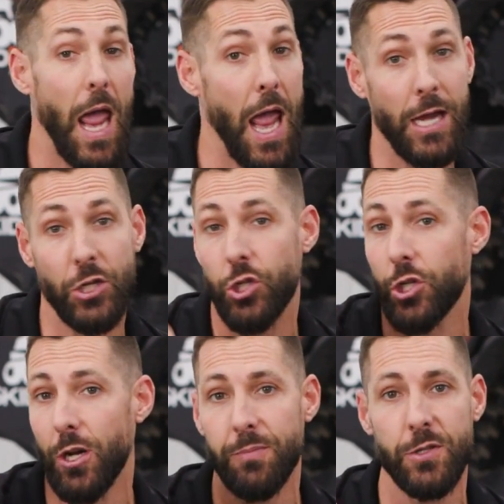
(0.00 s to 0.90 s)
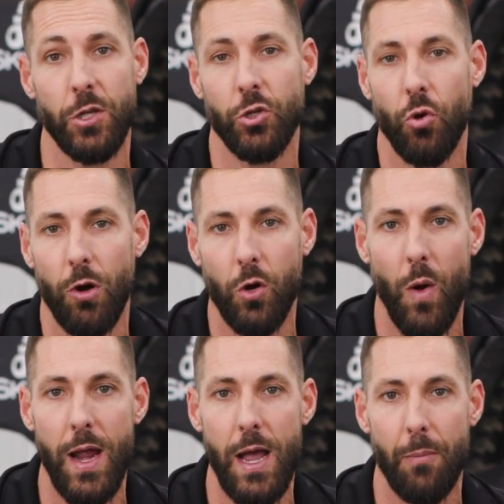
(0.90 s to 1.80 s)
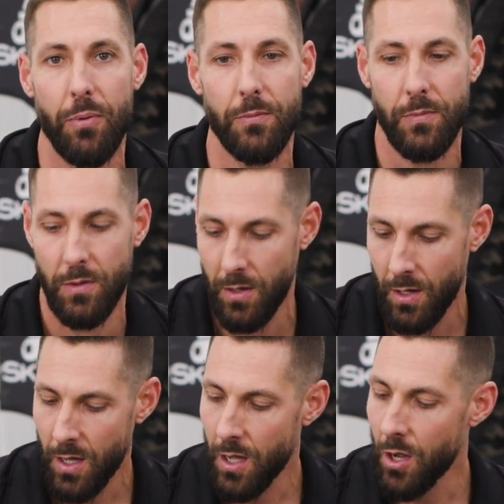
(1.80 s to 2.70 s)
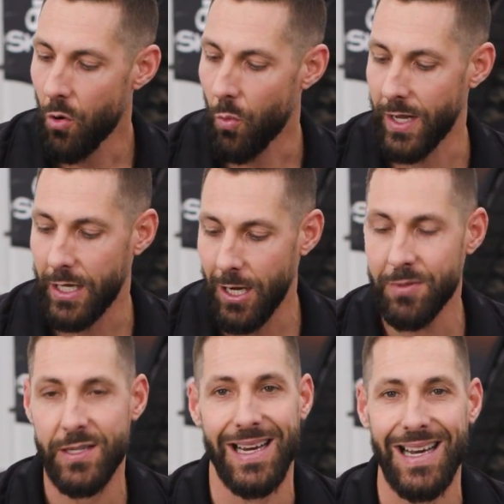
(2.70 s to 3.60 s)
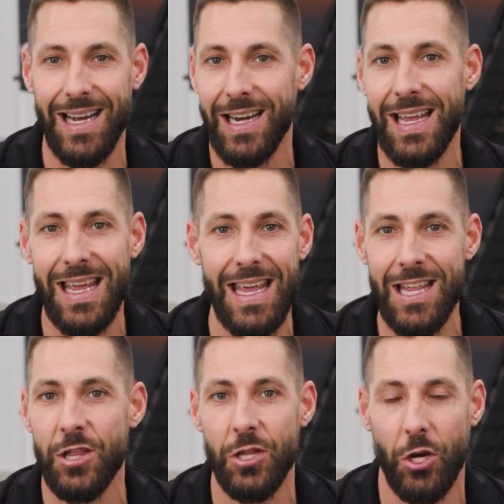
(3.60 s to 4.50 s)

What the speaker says: and jumps the torque way up. When it comes to cutting in the